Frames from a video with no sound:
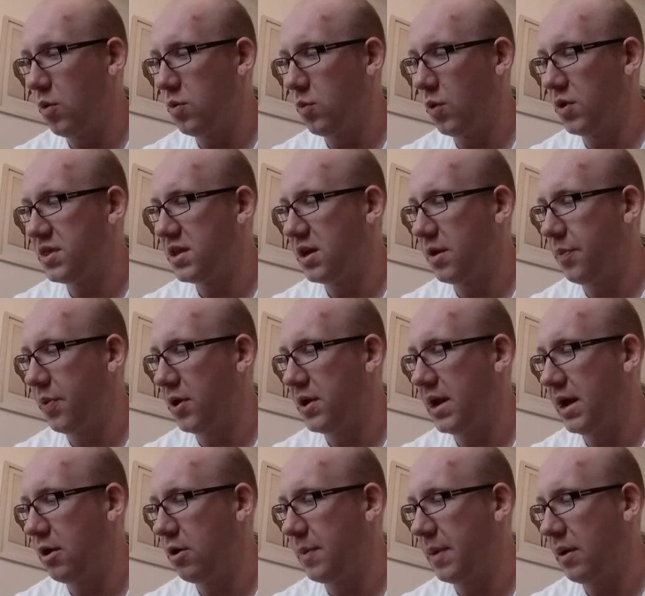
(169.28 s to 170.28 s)
One thing to
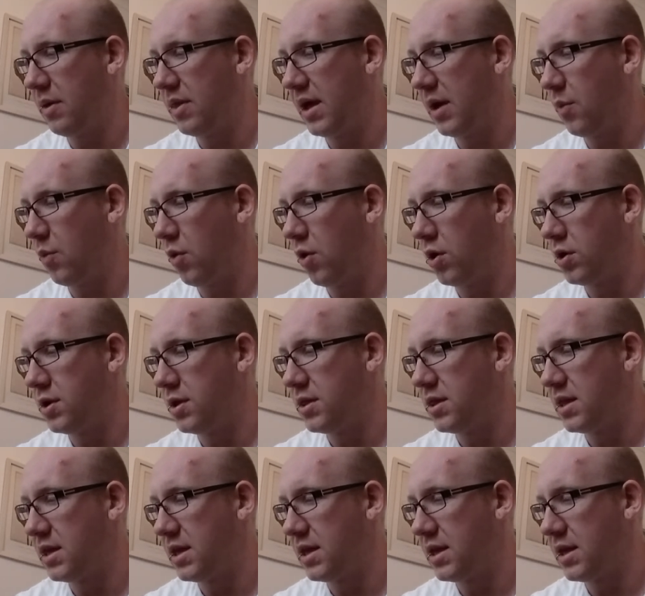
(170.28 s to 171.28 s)
point out about that one,
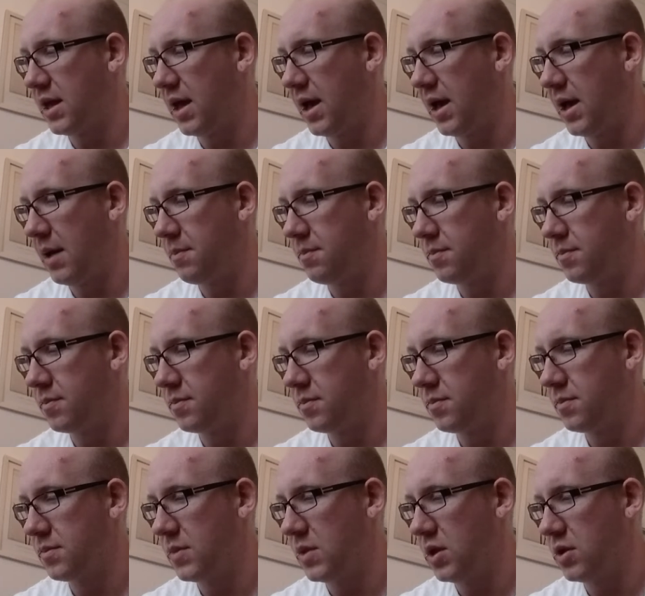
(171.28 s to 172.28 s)
the
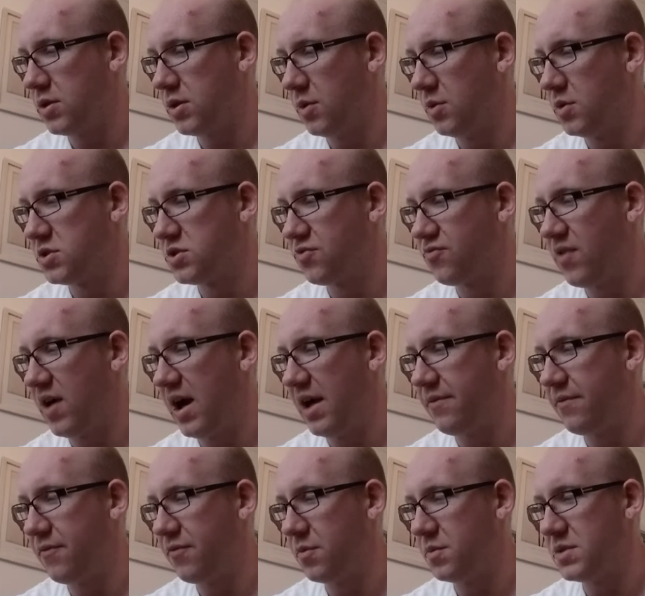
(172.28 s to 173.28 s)
units
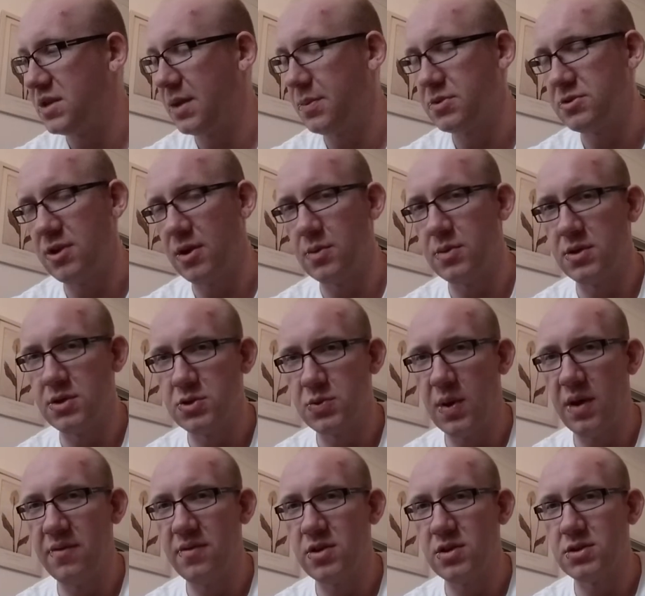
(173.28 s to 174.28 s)
arriving from Deep Strike within
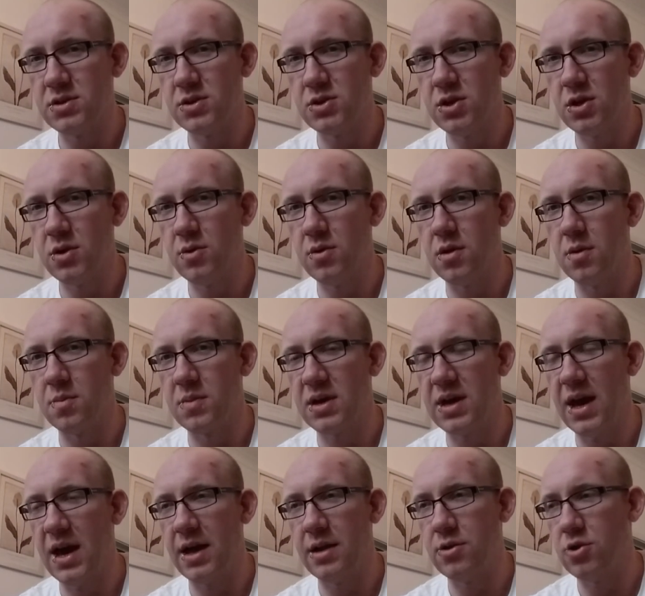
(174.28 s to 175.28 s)
12 inches of 2 of them
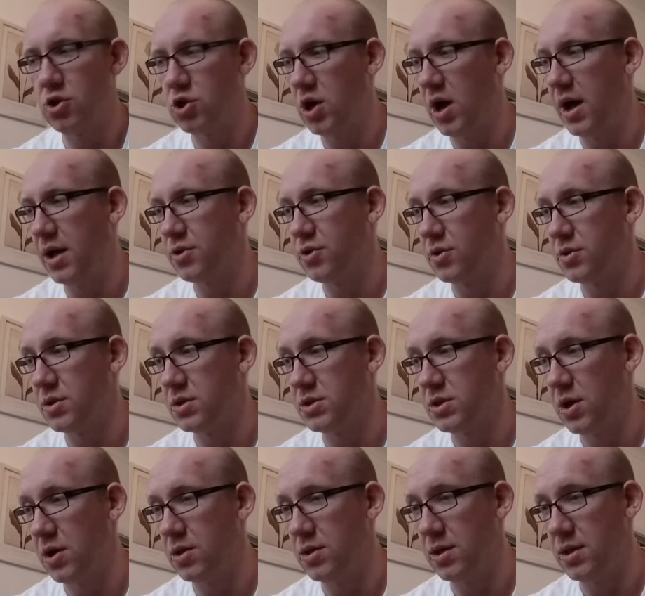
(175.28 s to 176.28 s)
can charge on the
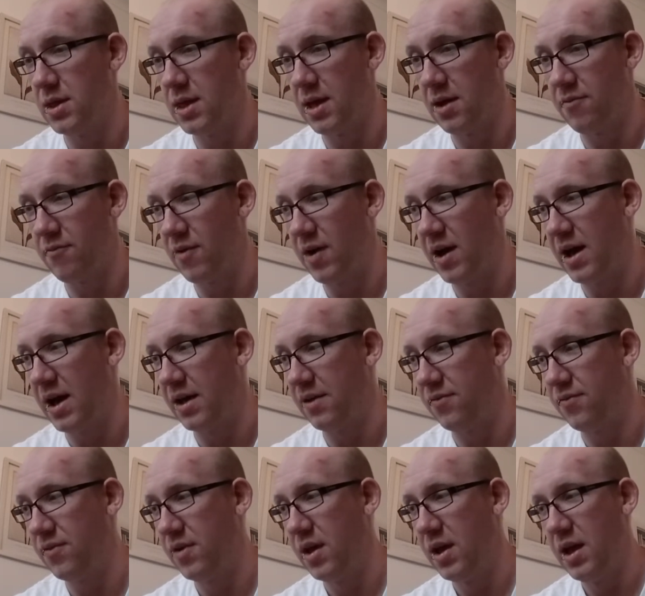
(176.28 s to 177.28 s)
turn that they
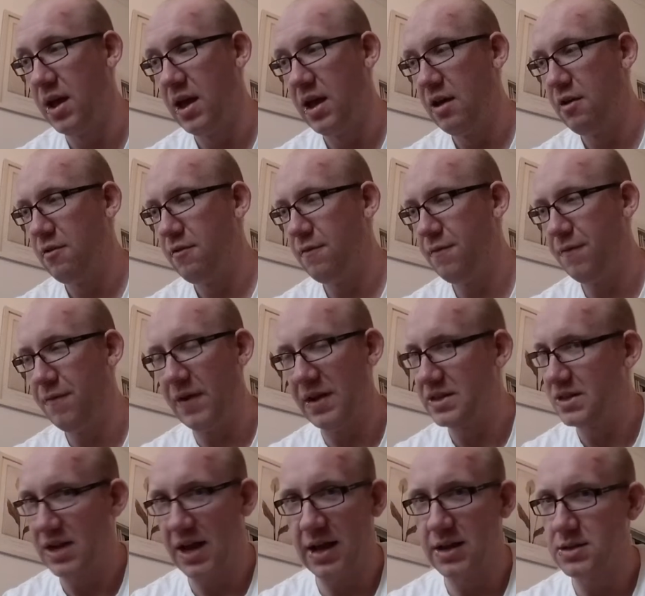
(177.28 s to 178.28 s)
arrive.
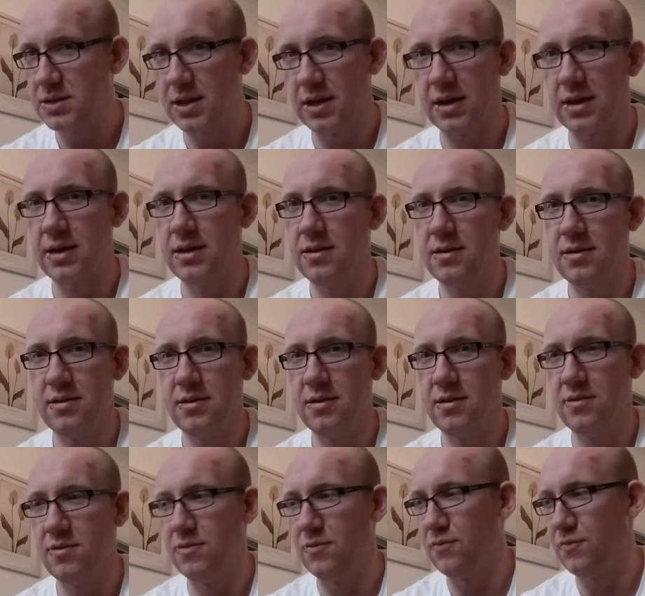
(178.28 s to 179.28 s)
Fantastic.
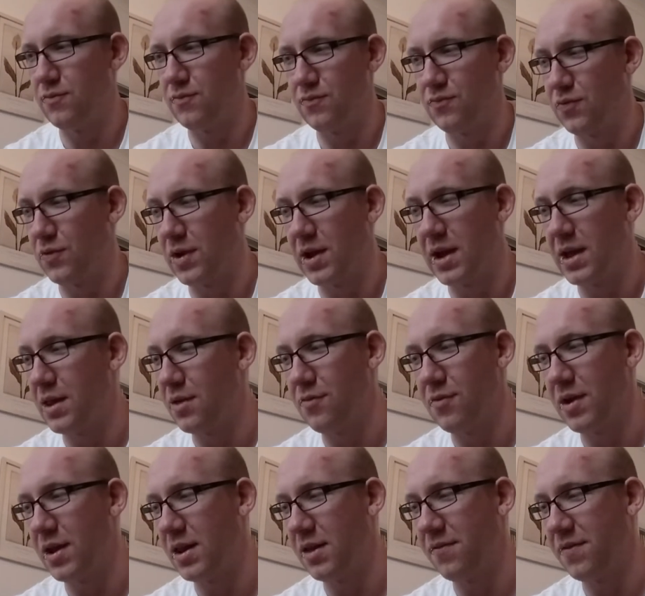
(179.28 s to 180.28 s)
Really,
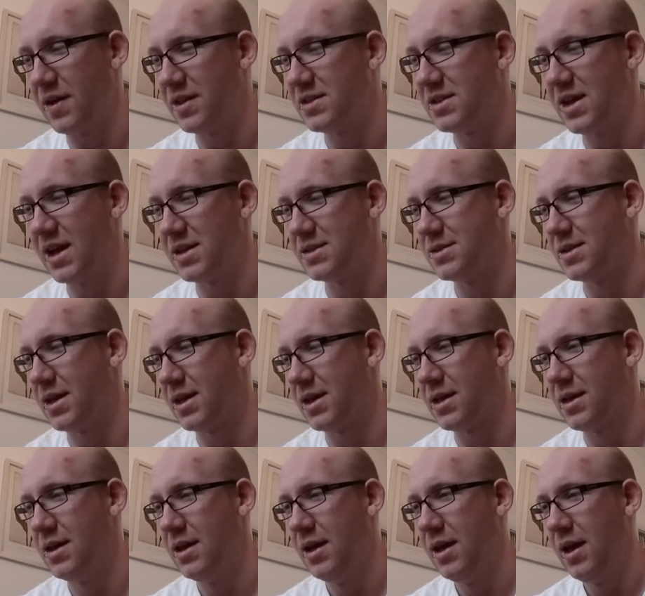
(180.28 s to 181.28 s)
really fantastic.
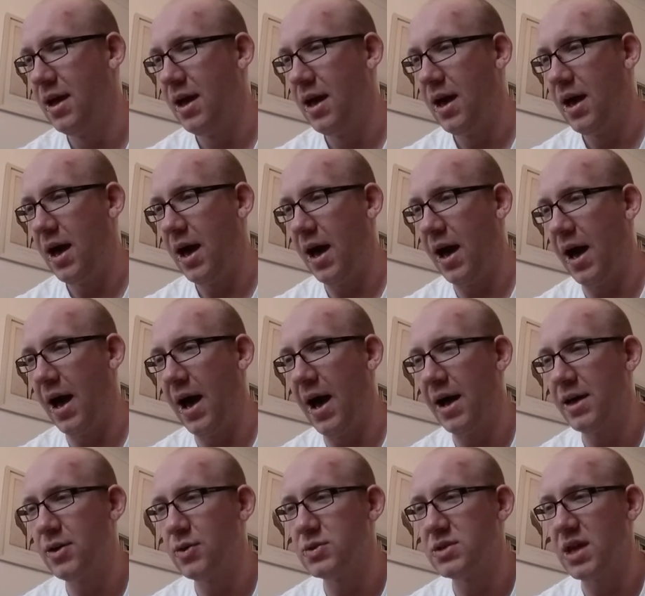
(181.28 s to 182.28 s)

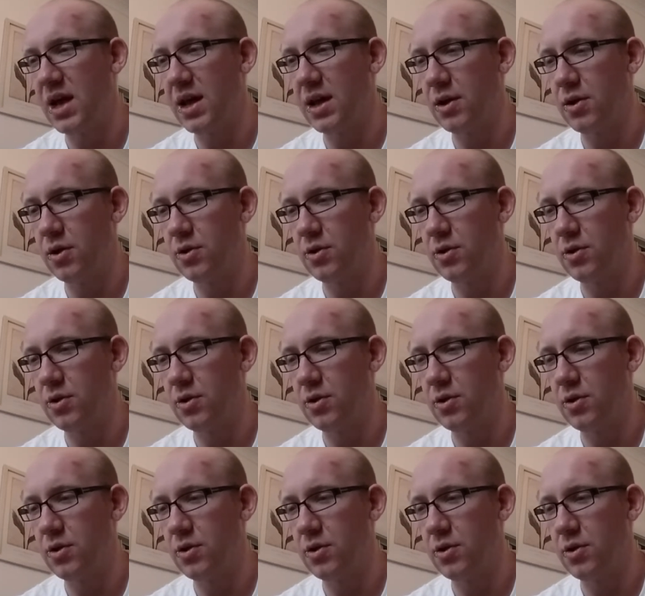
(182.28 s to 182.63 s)
I used that in